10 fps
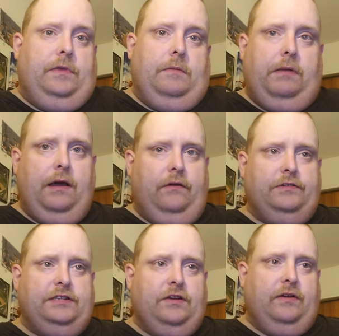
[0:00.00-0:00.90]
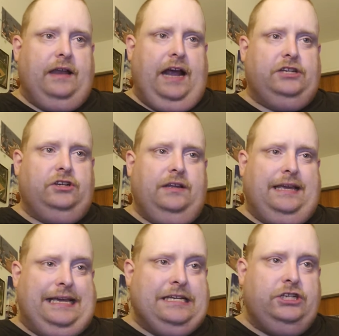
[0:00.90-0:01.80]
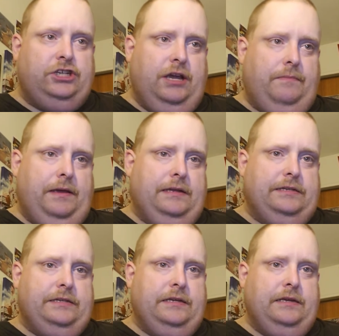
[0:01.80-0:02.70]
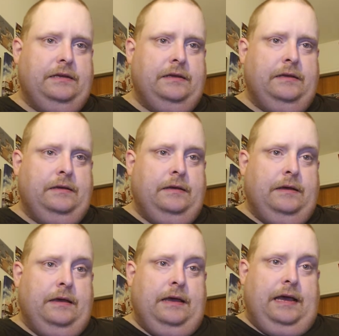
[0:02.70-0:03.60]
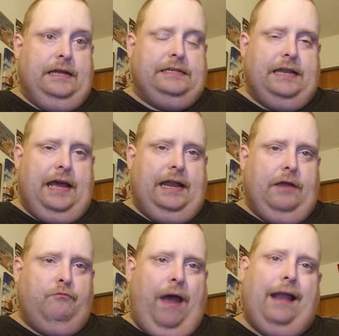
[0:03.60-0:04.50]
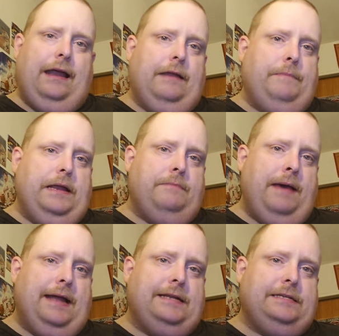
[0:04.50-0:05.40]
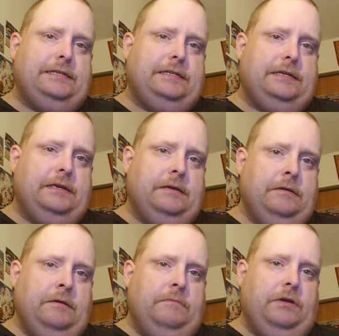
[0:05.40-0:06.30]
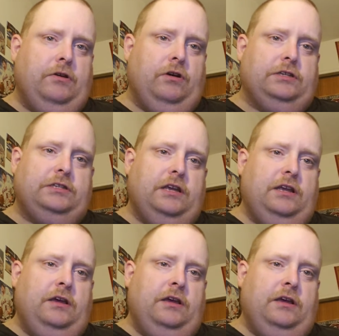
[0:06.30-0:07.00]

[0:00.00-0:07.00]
the playoffs. They're the National League East champions. And today they rallied to beat the Mets because